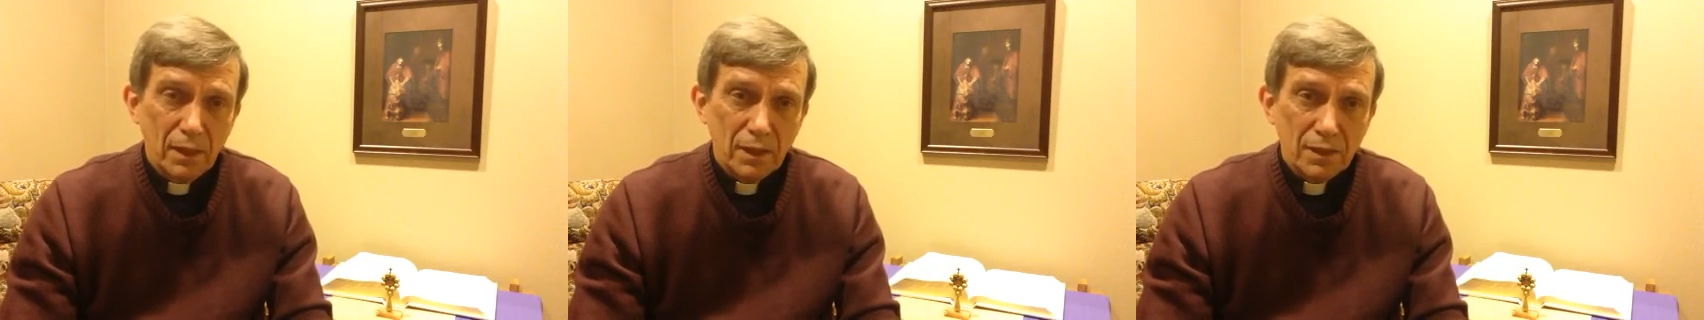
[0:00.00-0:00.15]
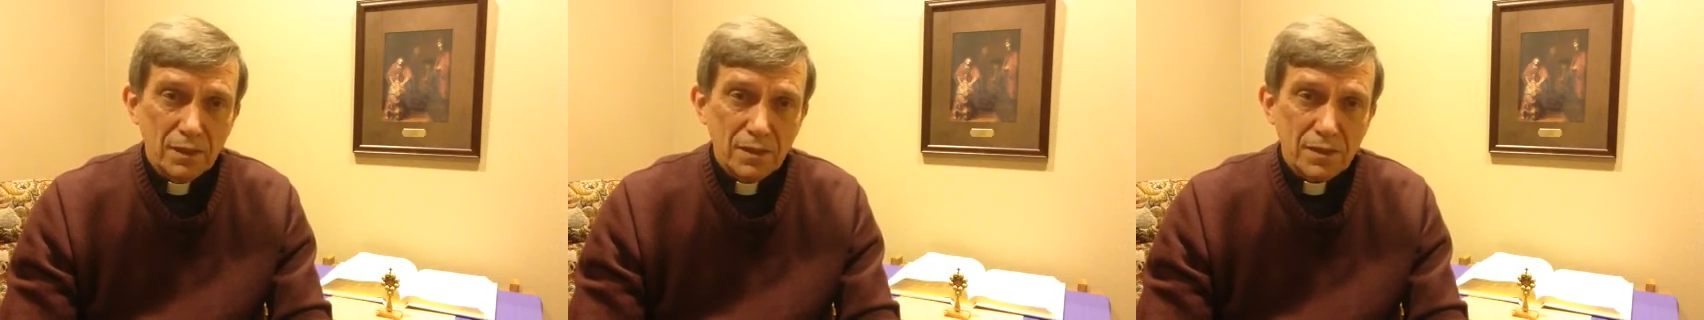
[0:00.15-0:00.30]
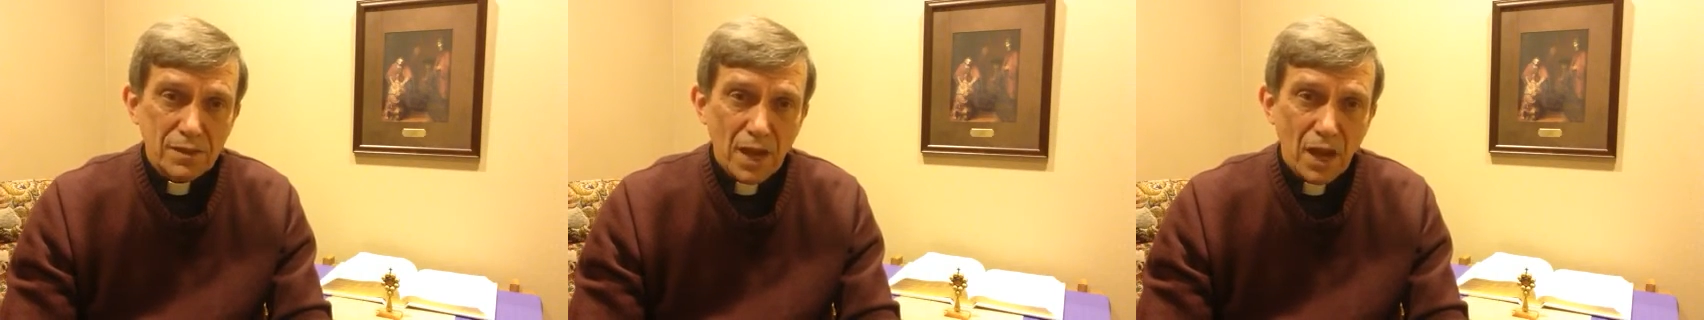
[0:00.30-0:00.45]

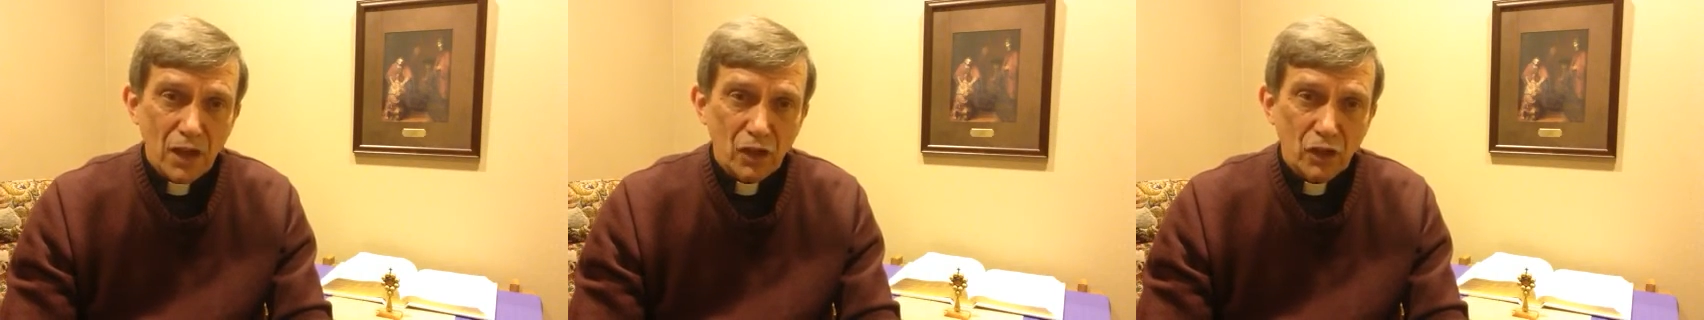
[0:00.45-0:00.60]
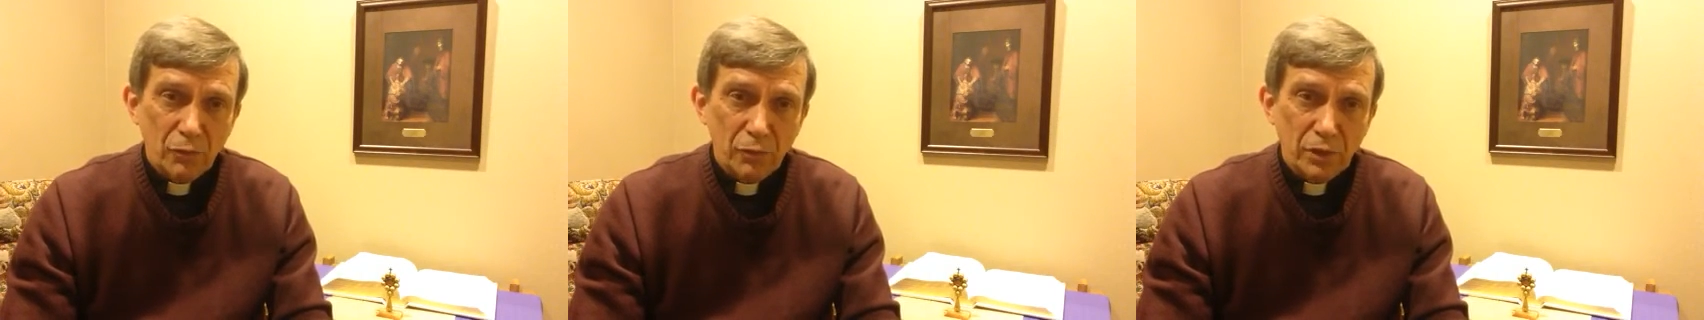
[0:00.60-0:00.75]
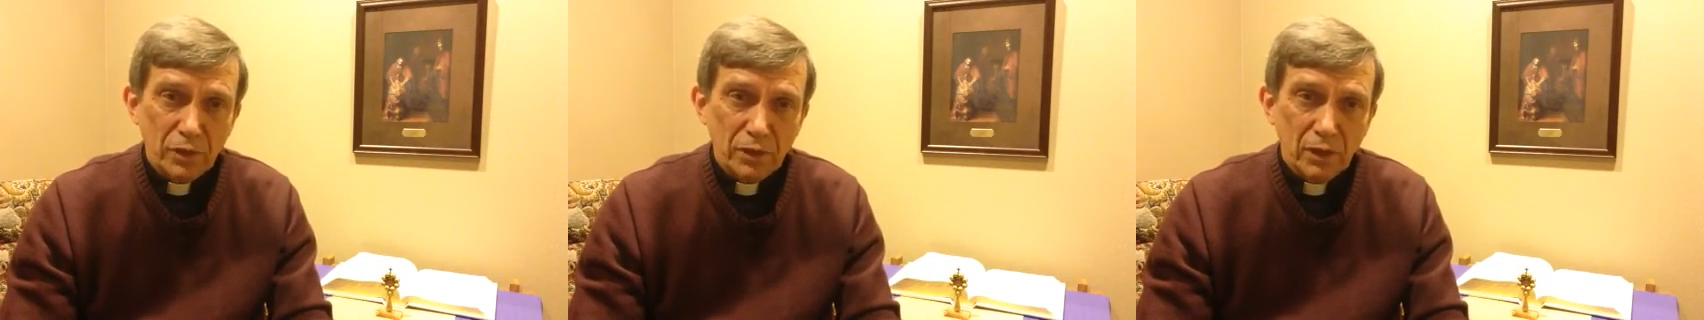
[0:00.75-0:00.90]
This
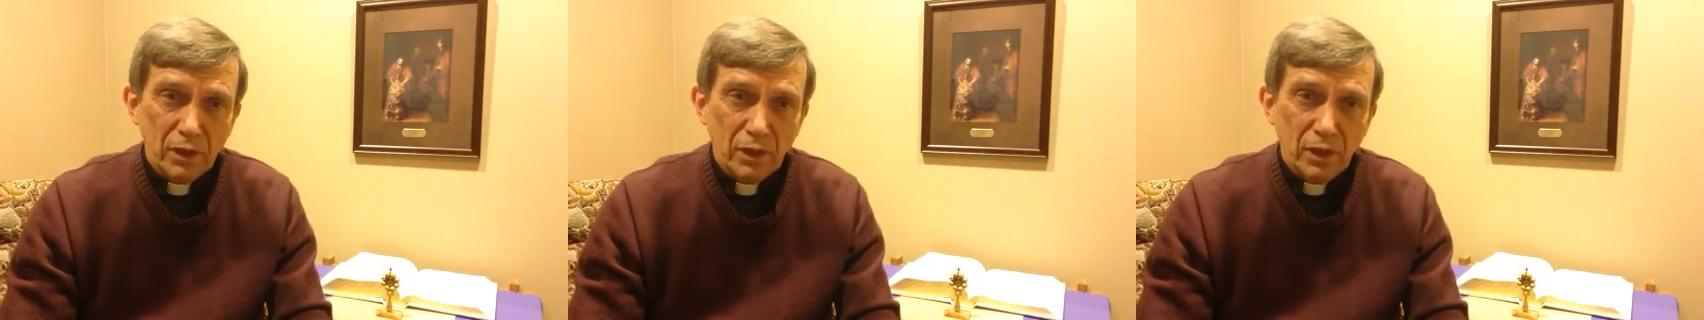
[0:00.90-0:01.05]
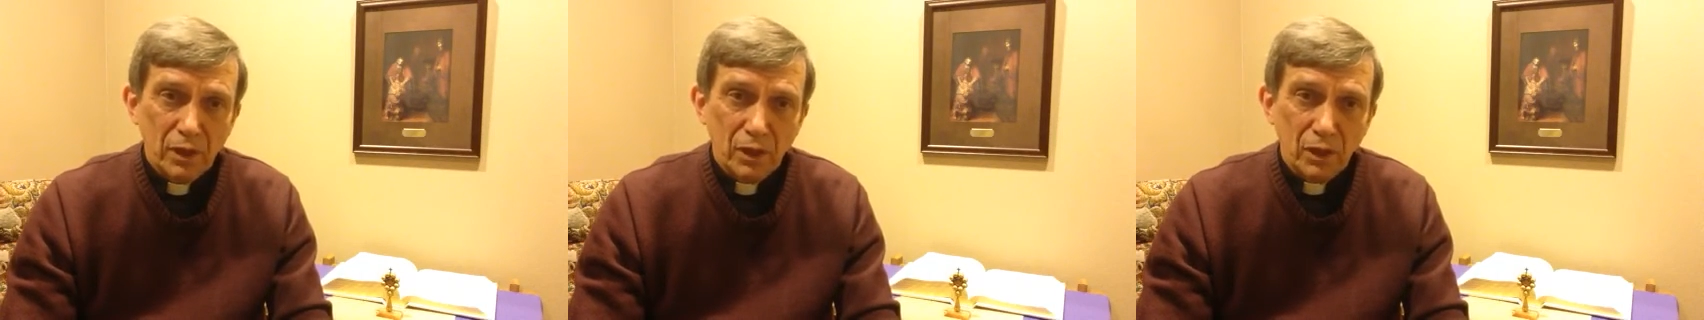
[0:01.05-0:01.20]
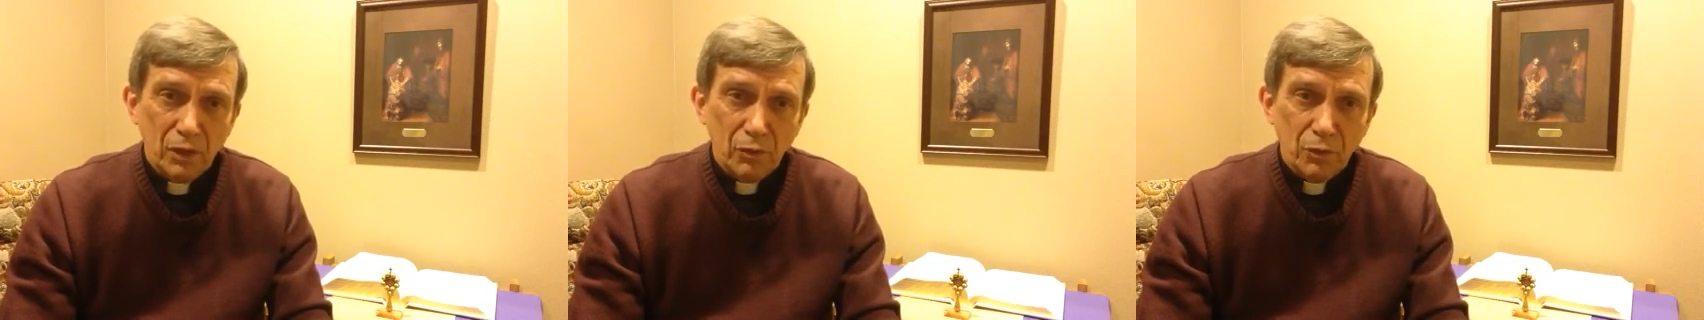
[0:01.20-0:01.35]
sacrament,
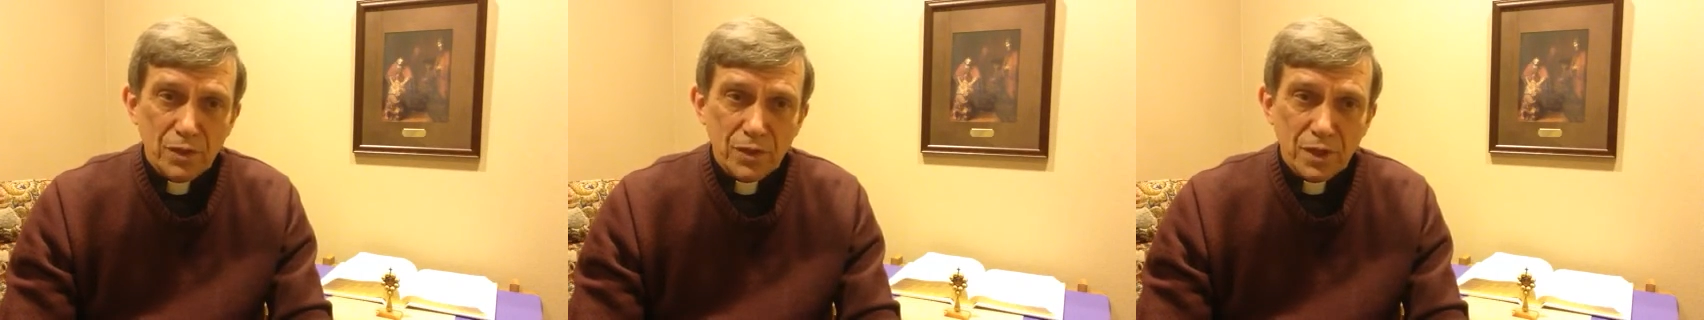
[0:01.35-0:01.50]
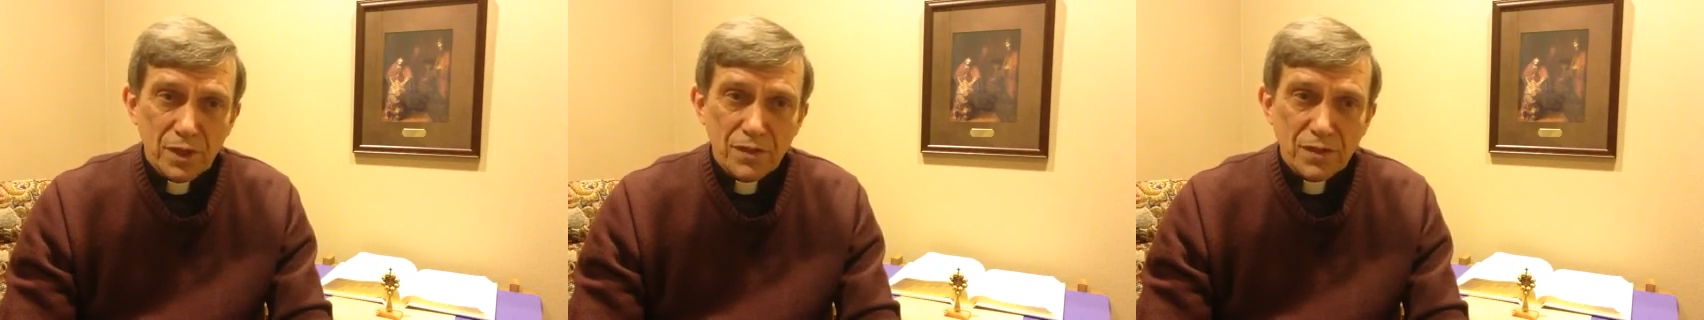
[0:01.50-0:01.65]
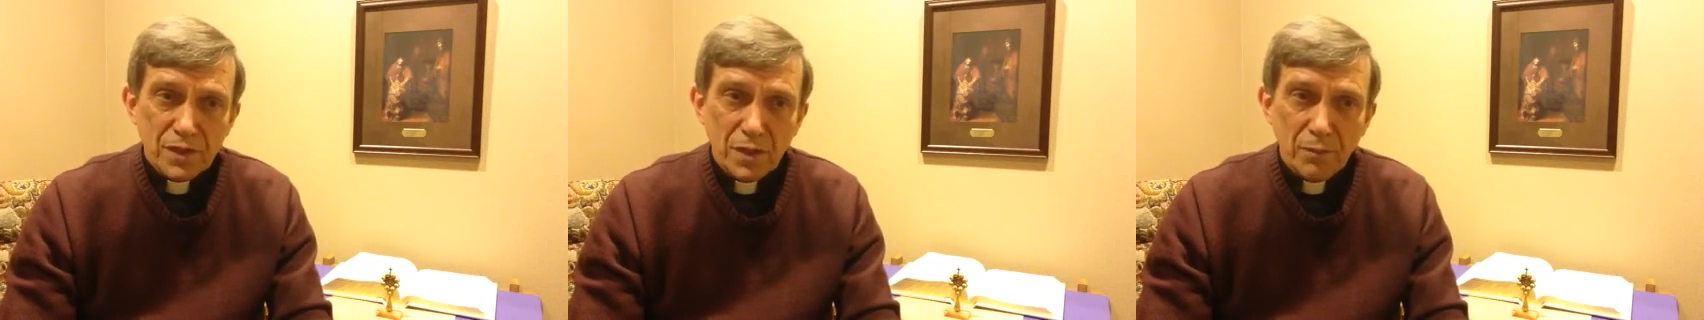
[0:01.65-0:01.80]
which
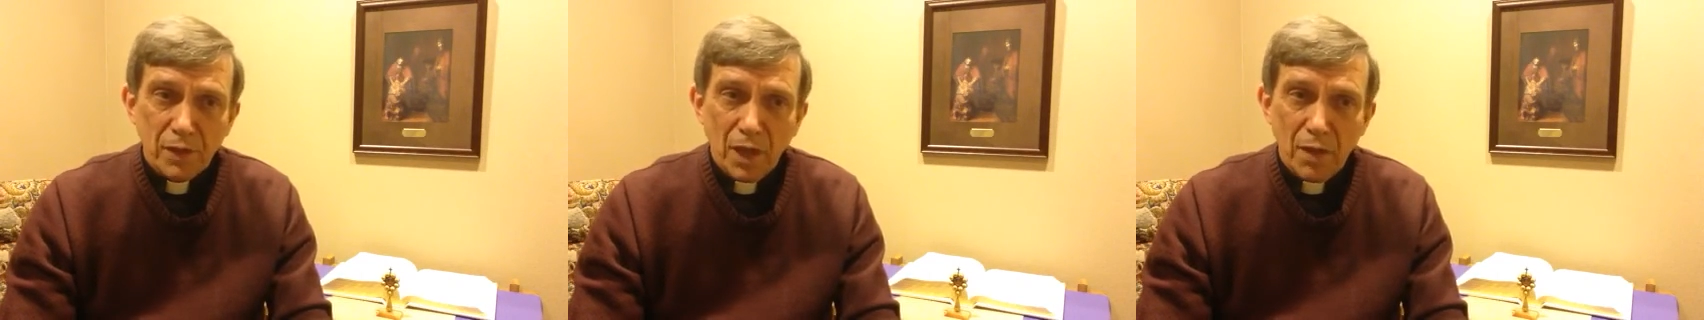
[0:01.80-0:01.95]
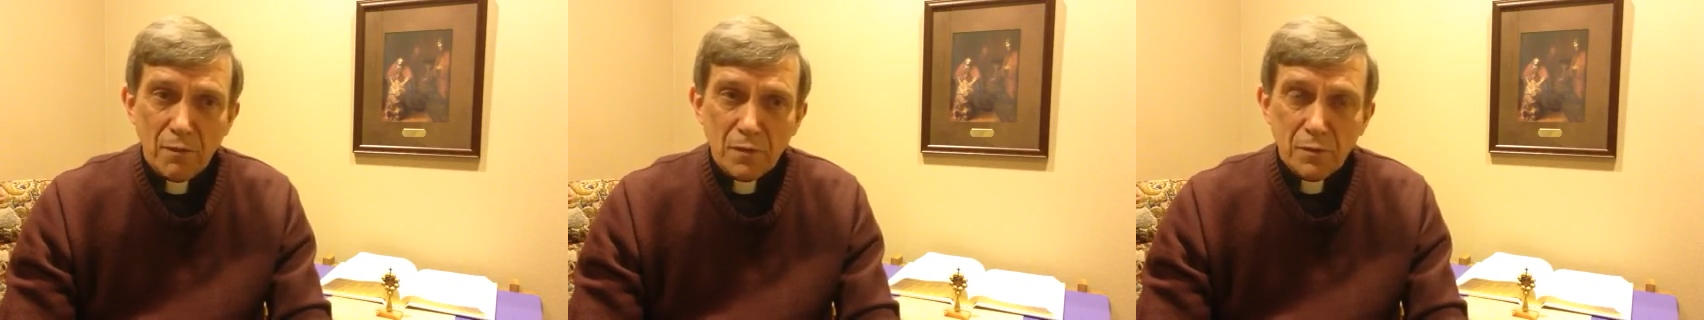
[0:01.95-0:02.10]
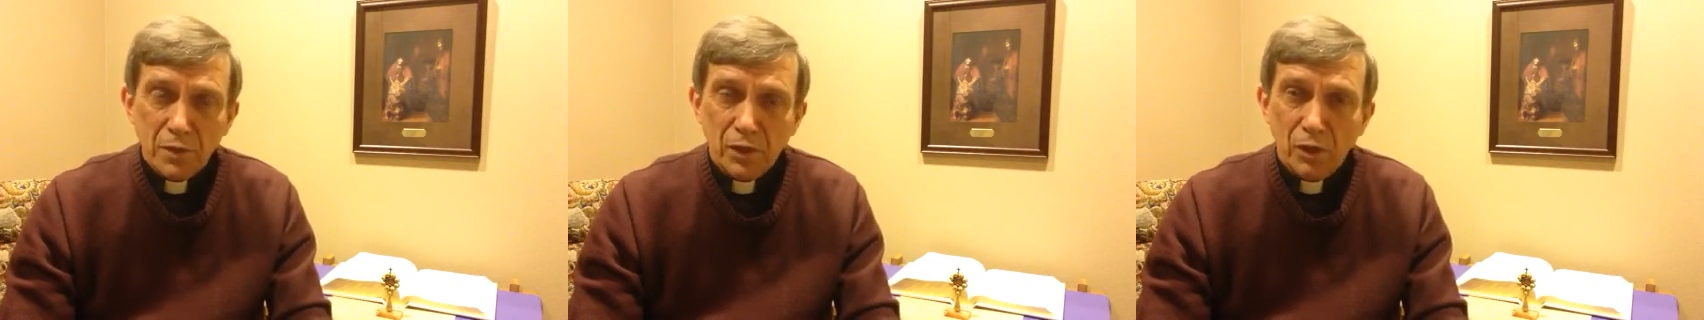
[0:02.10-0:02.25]
has sometimes